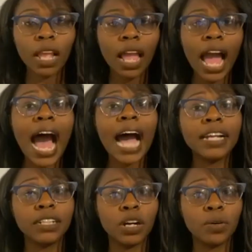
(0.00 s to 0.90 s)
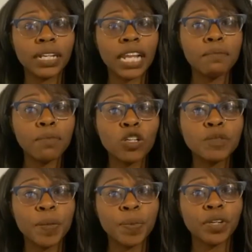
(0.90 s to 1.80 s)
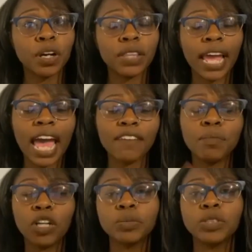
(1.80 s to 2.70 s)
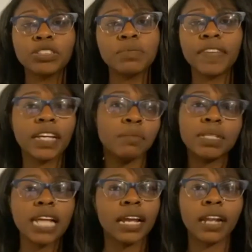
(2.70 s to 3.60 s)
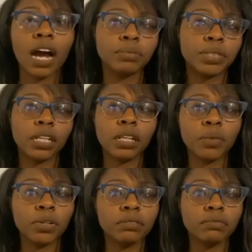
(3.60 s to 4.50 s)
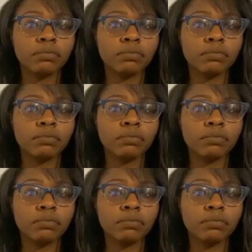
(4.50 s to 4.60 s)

I know it. And most people know that having multiple streams of income is not an option anymore.